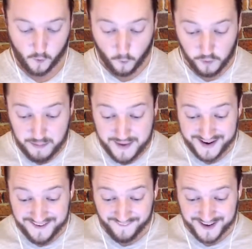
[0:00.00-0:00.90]
Oh, the
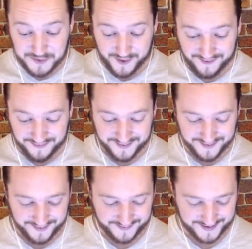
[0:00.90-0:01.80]
minion horde as well?
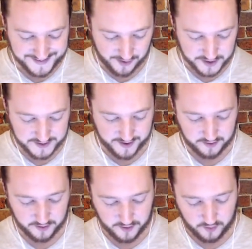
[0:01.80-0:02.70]
Okay, that tower's
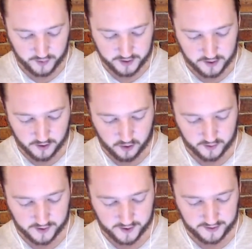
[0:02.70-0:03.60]
dead. We can go
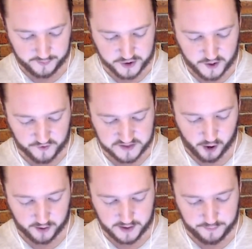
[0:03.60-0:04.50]
uh, E-Wizard here for the
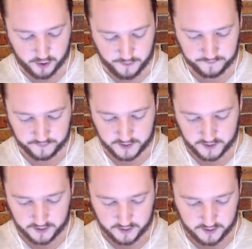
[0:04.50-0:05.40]
Sparky. Boom.
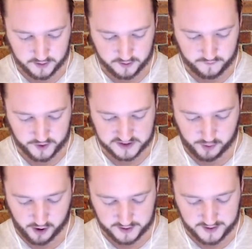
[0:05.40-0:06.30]
For the
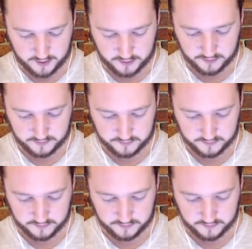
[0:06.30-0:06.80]
Sparkinator.